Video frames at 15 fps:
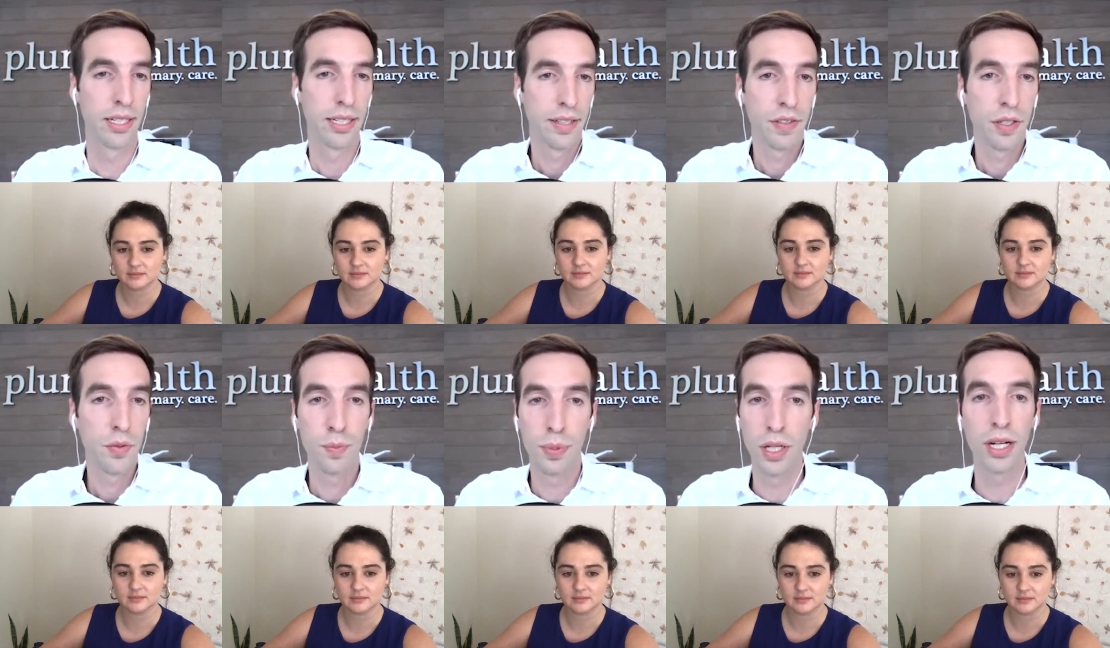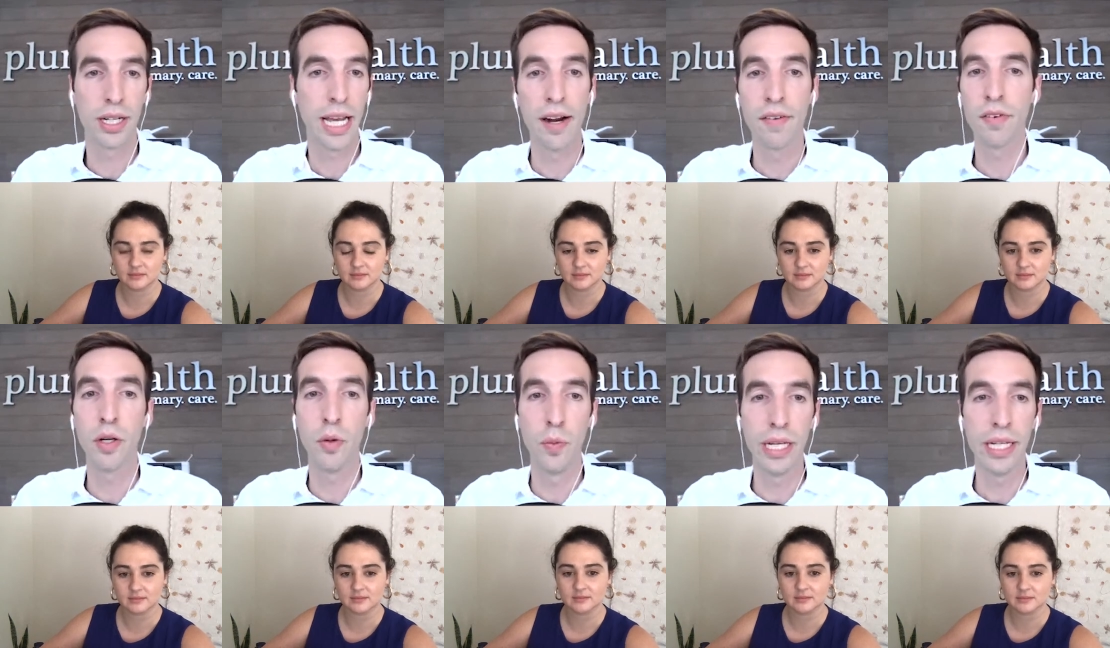Speaker 1: If you blog
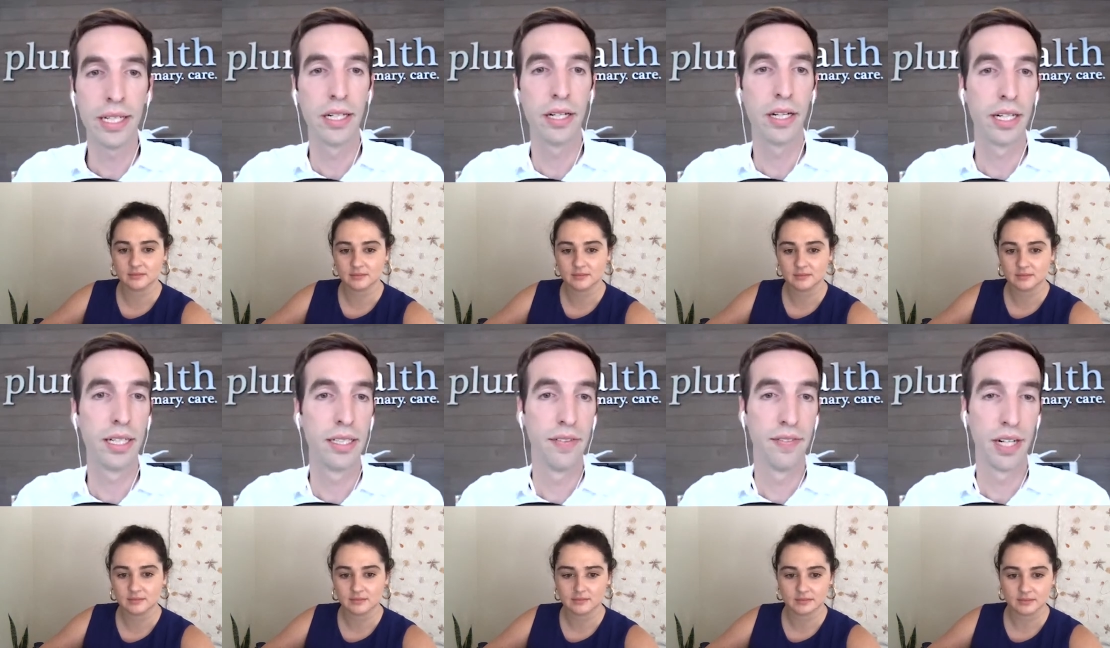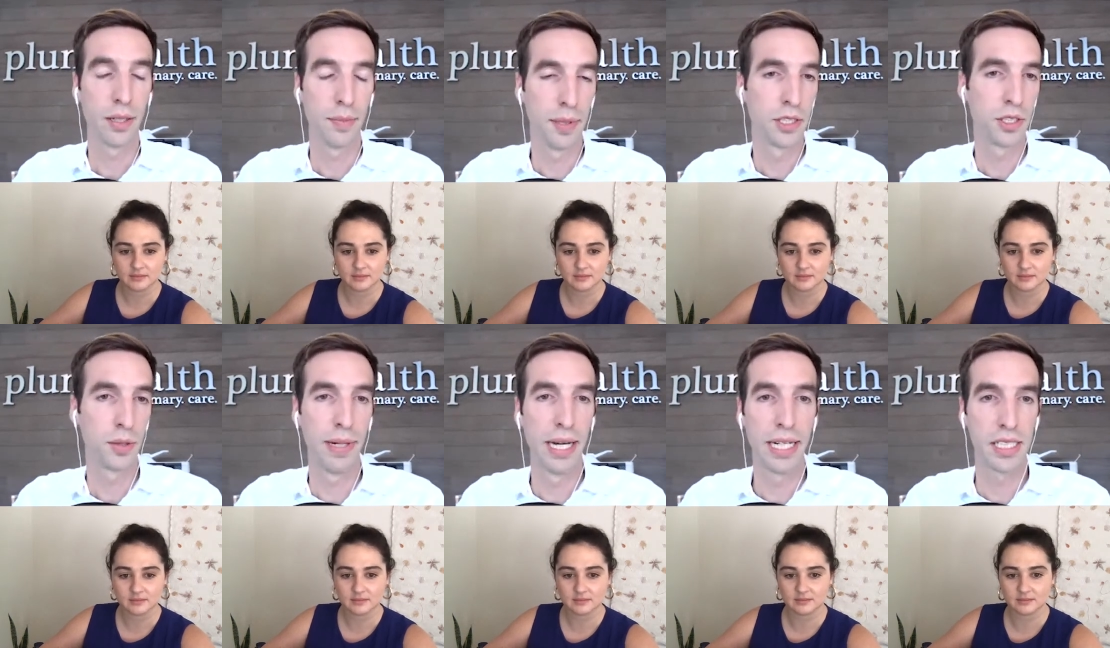every week, you're going to develop a
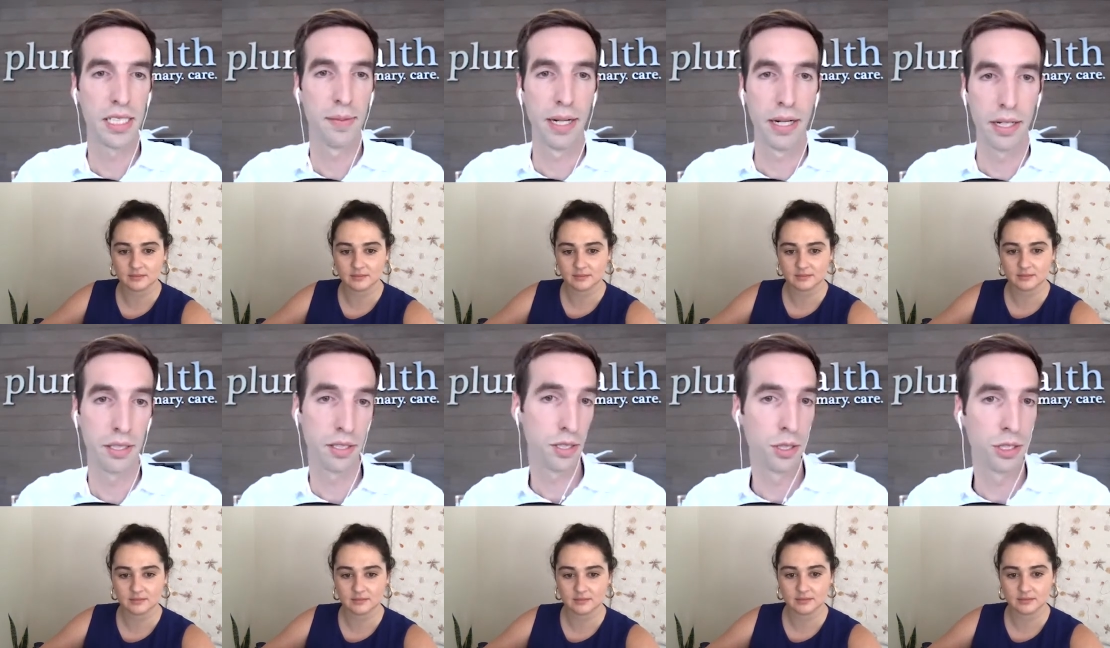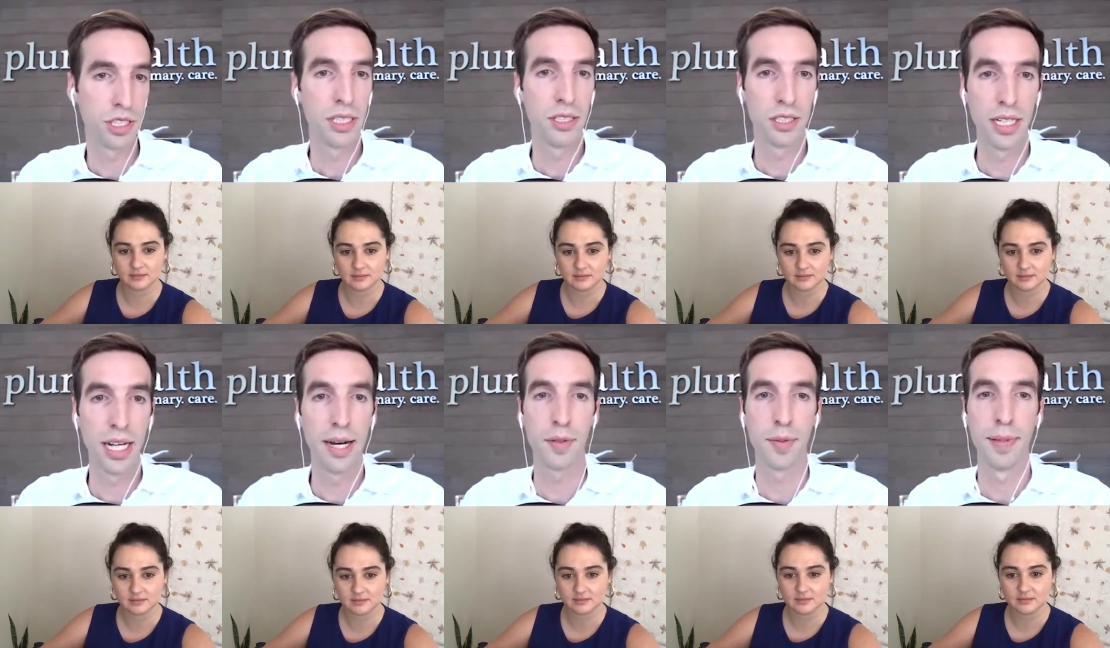tremendous amount of search
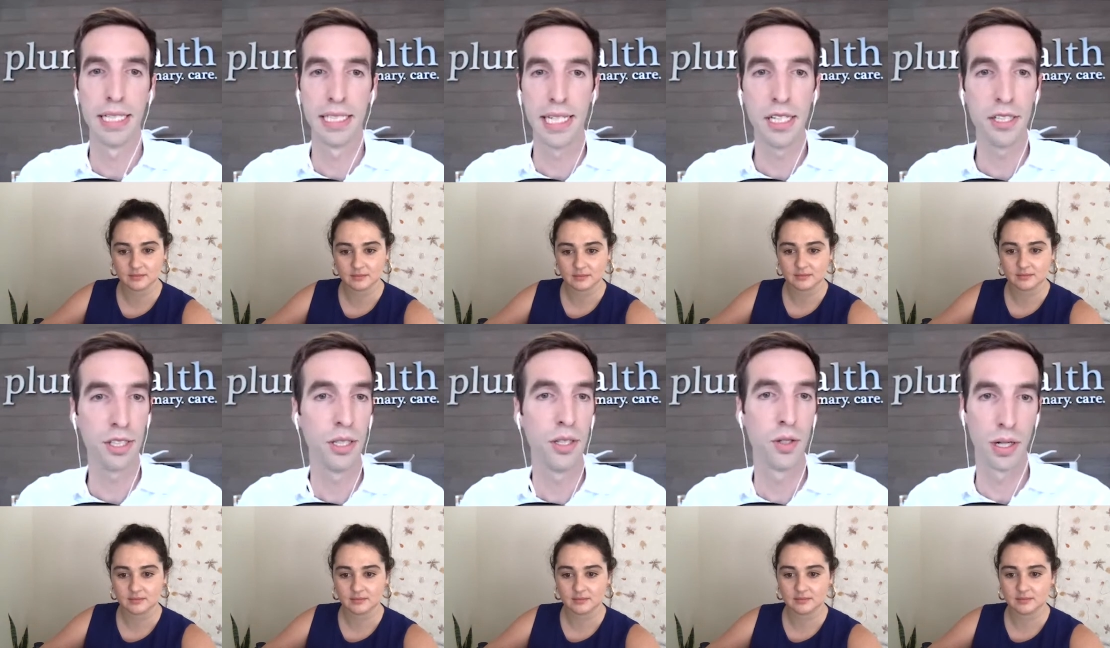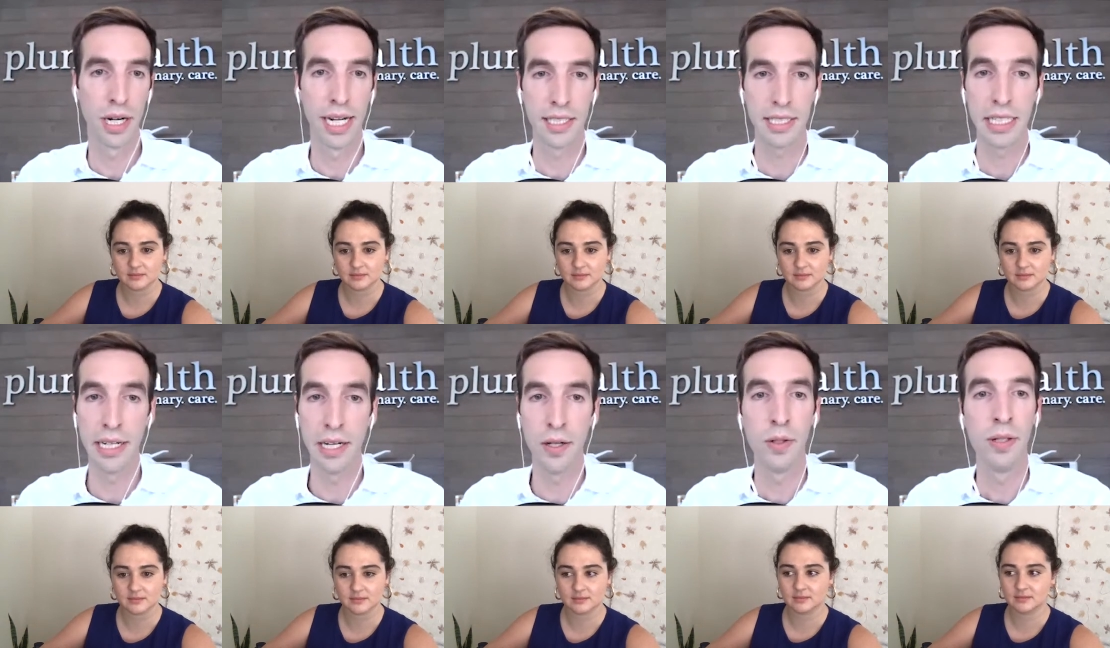engine optimization or
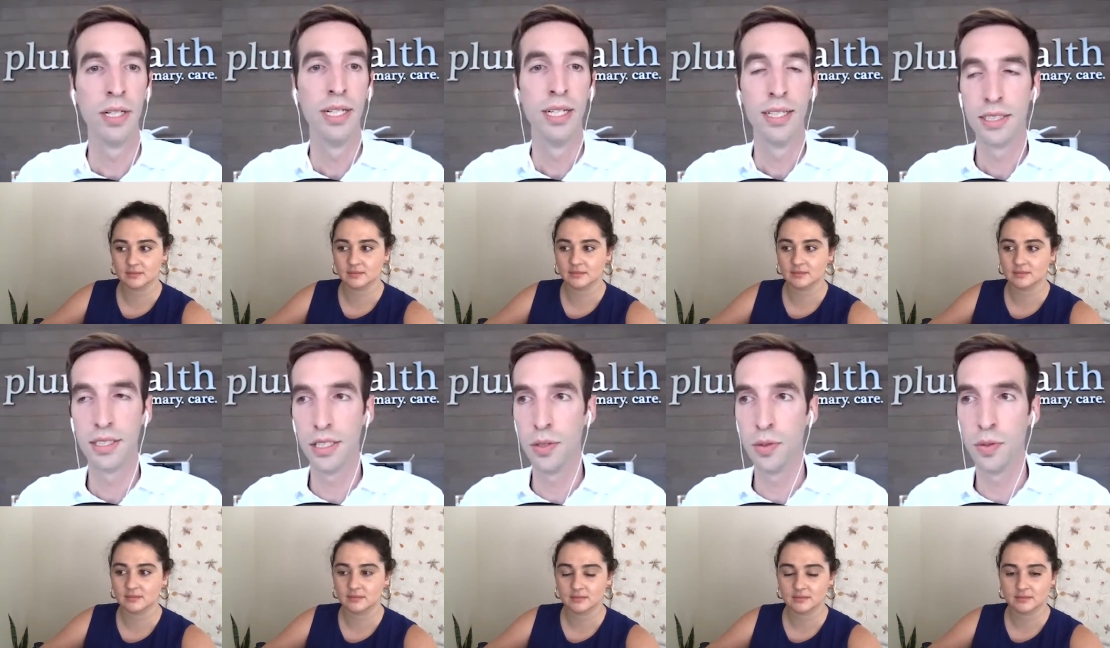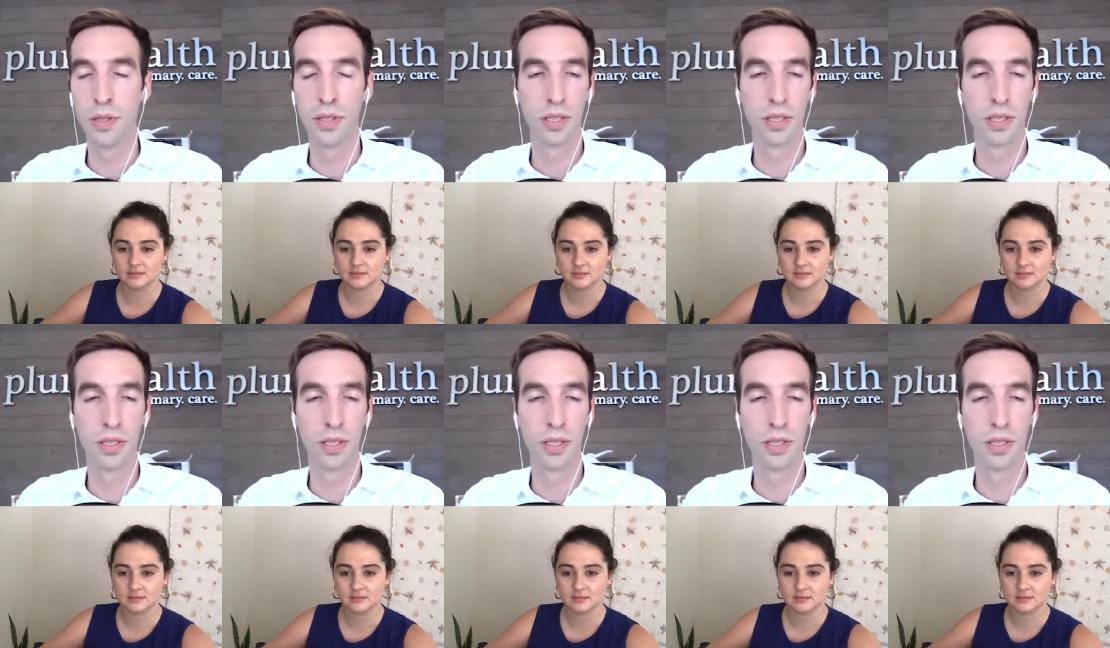SEO to